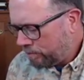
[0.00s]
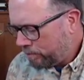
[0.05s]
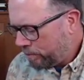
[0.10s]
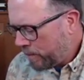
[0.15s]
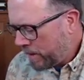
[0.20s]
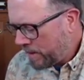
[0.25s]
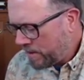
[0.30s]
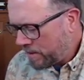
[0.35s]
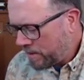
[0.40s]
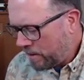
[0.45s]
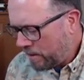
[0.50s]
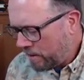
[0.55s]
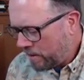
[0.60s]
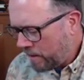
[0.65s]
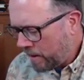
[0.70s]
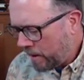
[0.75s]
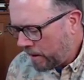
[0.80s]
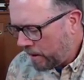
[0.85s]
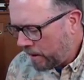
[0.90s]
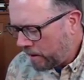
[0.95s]
piston
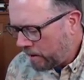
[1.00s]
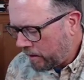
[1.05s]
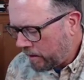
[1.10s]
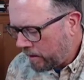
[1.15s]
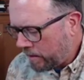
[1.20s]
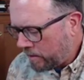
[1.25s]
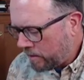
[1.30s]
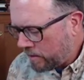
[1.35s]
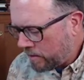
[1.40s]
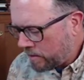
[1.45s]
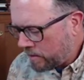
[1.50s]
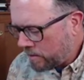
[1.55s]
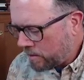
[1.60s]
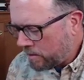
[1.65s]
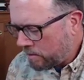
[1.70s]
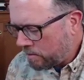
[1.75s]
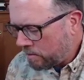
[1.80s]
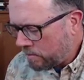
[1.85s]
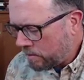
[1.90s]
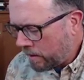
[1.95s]
thing
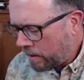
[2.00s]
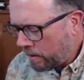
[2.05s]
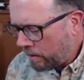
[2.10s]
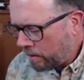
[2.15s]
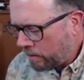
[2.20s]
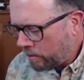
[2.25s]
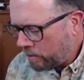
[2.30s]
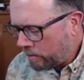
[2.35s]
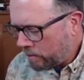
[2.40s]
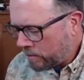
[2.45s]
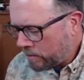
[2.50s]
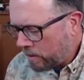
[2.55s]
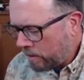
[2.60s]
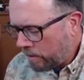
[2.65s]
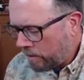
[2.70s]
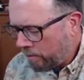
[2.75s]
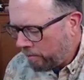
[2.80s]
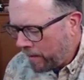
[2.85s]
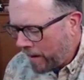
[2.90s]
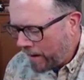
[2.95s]
is I don't know,
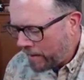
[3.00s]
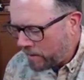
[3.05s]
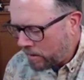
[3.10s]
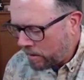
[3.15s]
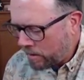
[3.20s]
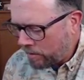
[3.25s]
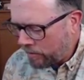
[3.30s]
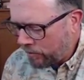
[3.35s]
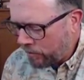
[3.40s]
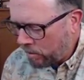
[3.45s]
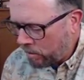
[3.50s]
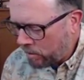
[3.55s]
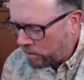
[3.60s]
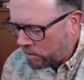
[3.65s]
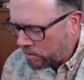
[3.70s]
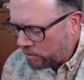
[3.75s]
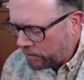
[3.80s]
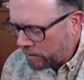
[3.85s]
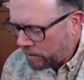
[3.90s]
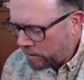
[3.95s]
called the magic converter or
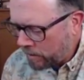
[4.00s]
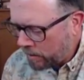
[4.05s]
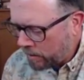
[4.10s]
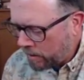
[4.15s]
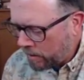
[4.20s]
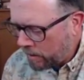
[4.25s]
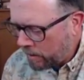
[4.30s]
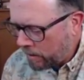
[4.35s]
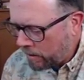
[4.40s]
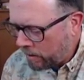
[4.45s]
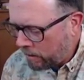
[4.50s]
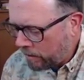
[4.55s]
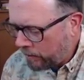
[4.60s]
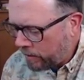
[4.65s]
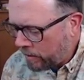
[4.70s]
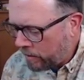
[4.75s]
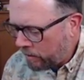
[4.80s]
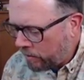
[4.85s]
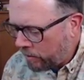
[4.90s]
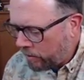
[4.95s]
something like that. I don't
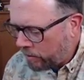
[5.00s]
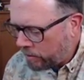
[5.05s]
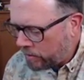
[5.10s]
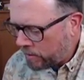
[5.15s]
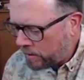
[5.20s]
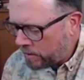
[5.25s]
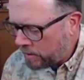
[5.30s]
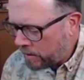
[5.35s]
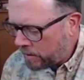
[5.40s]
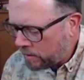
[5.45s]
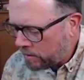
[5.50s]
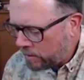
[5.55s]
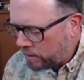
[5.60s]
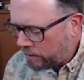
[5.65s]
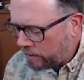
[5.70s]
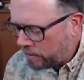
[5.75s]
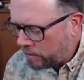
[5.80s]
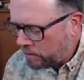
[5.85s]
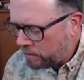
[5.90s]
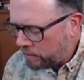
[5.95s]
even know the whole details
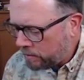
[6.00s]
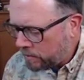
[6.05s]
of it.